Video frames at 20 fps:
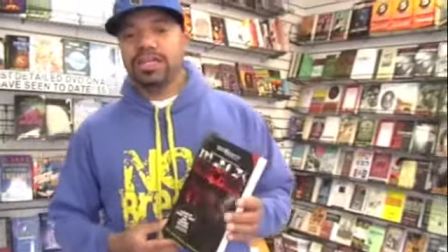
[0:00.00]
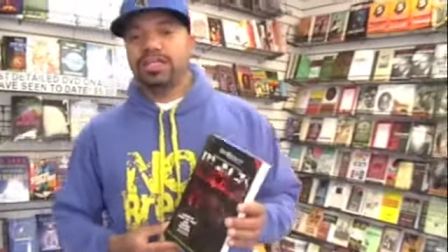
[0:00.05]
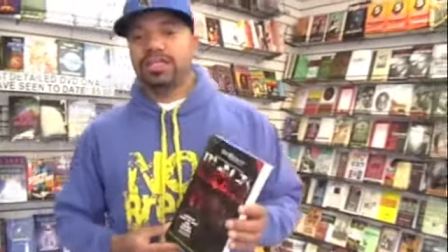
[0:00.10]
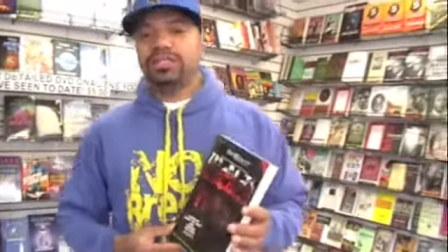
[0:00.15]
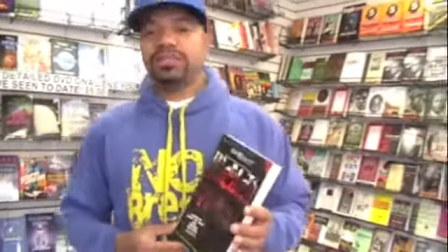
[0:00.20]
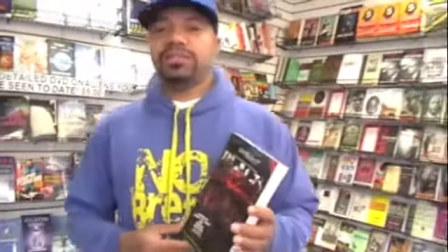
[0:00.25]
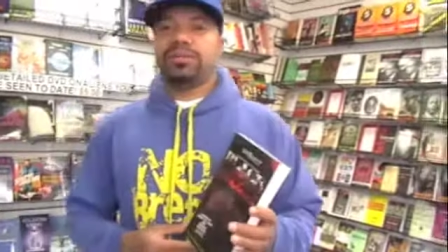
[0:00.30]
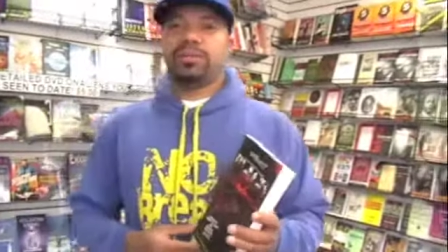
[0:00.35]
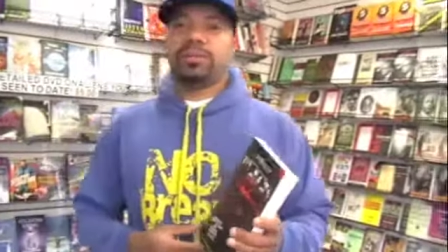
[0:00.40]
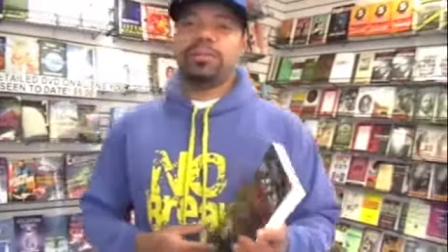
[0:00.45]

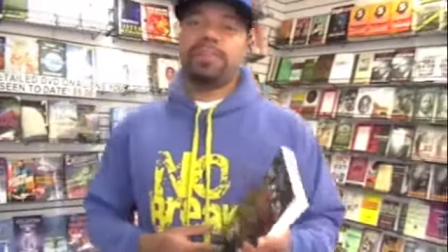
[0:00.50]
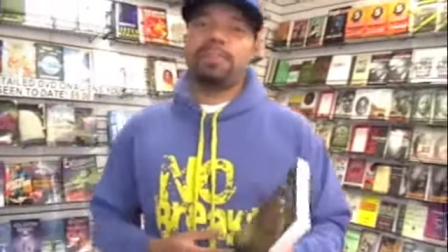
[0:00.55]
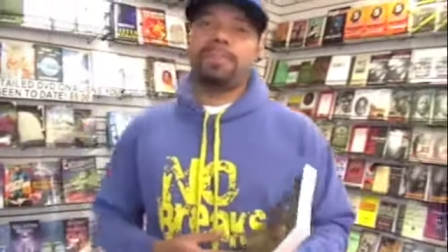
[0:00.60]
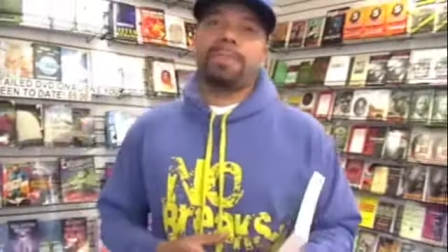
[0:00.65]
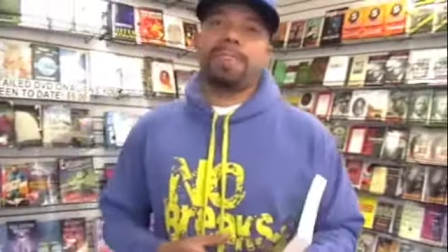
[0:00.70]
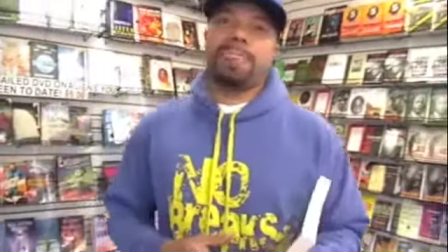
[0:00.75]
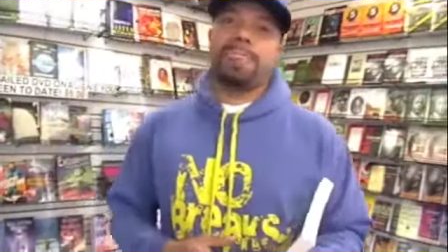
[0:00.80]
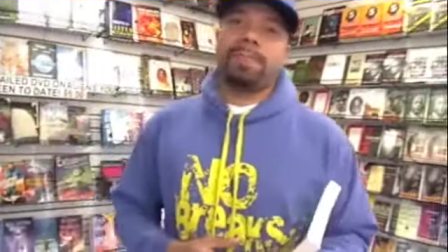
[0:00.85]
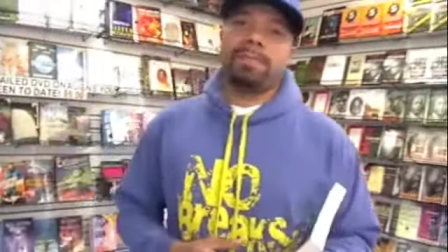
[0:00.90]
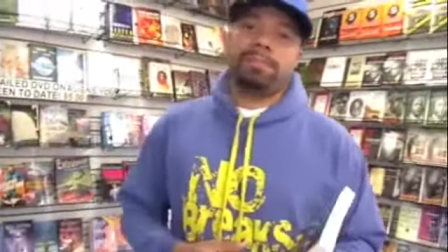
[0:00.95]
Let's hear his
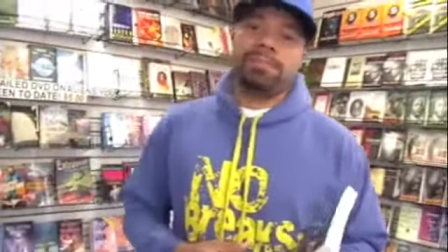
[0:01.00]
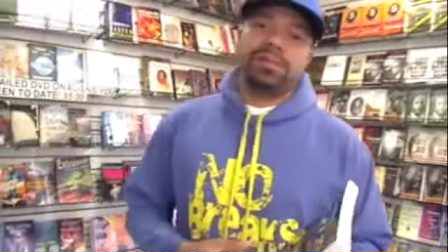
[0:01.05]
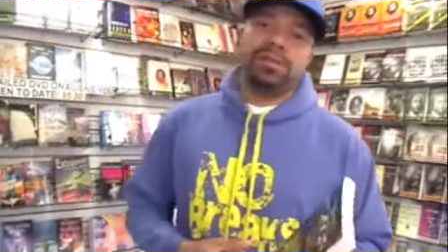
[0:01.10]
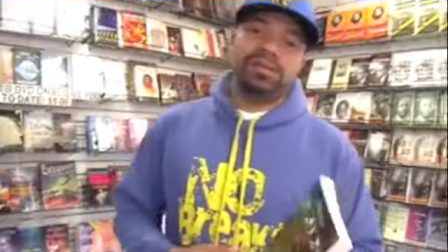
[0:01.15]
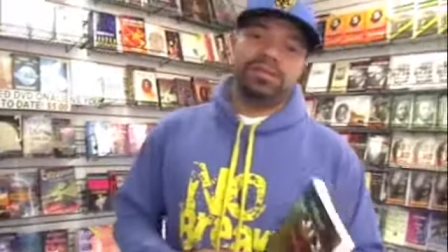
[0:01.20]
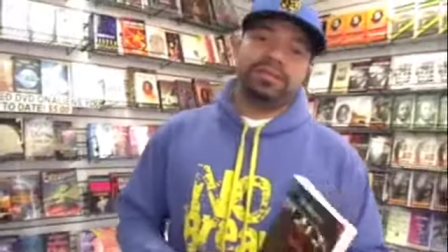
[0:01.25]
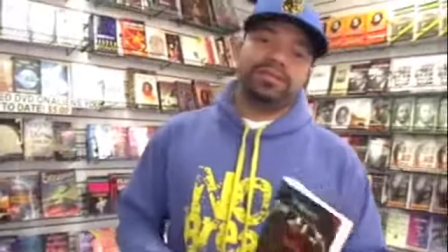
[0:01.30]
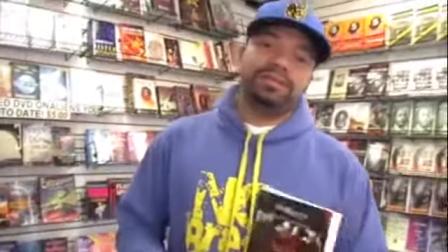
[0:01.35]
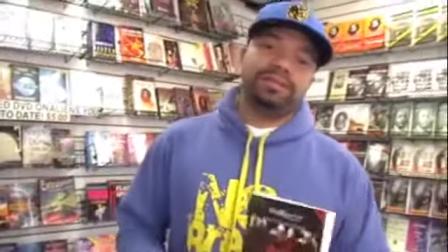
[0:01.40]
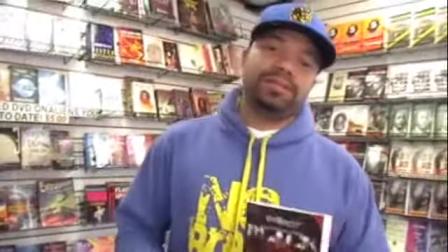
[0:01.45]
story.
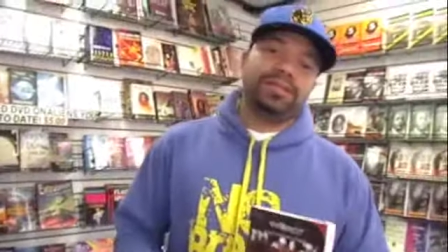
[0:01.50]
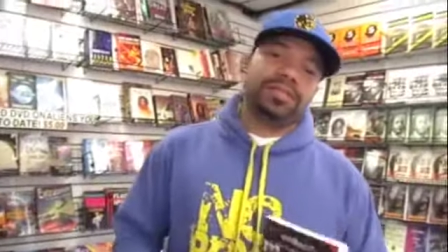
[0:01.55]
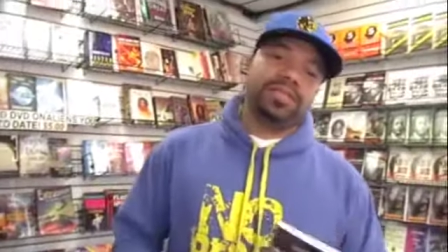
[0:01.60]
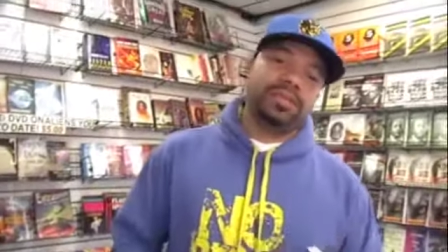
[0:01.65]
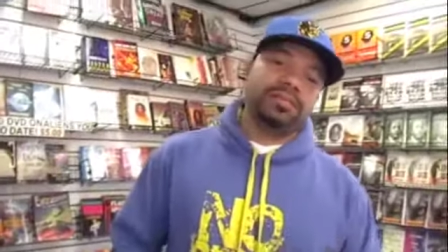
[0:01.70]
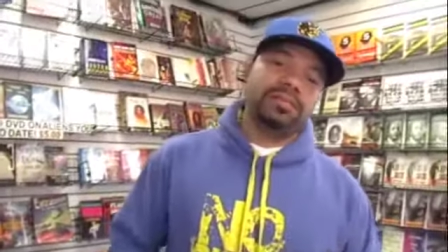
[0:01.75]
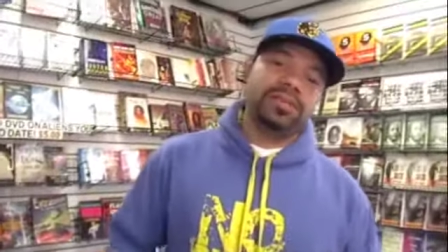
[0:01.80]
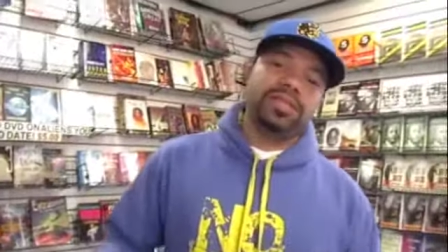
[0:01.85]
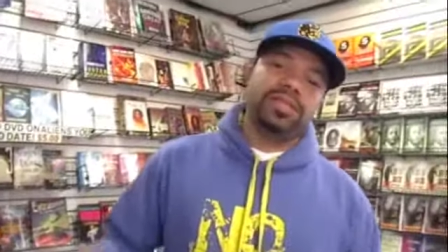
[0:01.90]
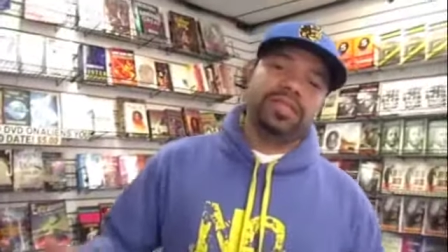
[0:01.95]

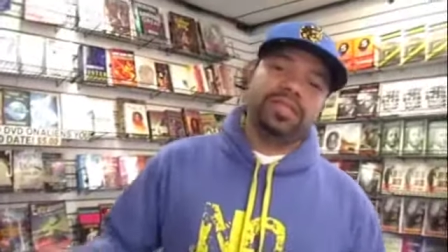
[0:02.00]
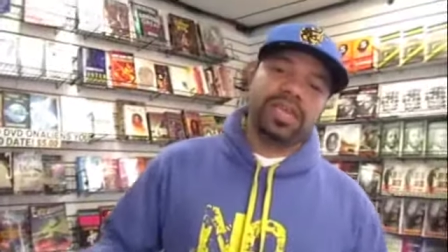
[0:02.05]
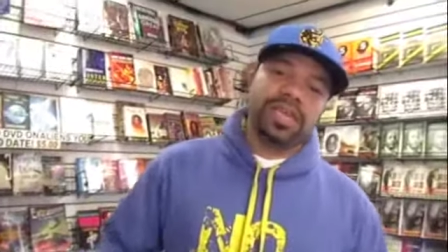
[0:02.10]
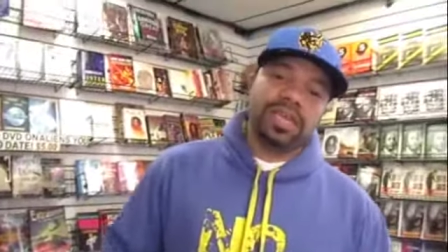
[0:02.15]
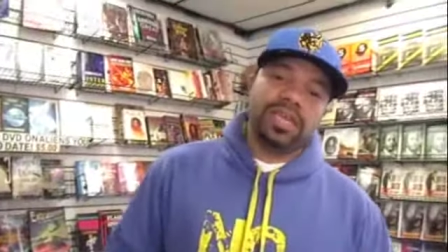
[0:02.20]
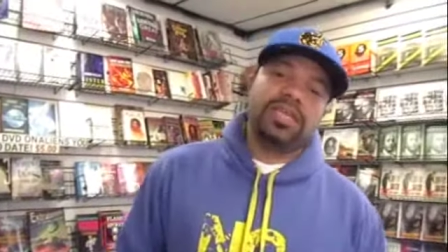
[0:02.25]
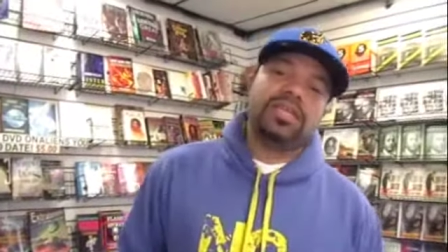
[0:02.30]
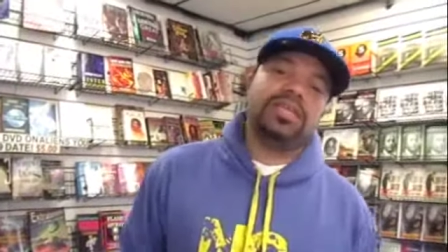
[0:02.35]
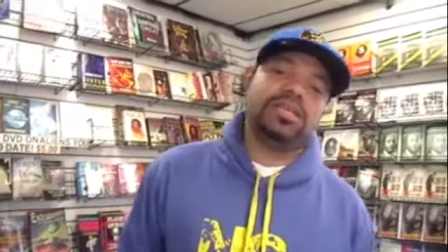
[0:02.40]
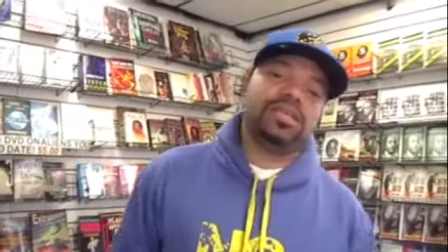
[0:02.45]
Jimmy the
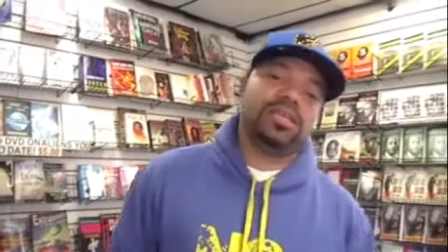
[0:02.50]
Saint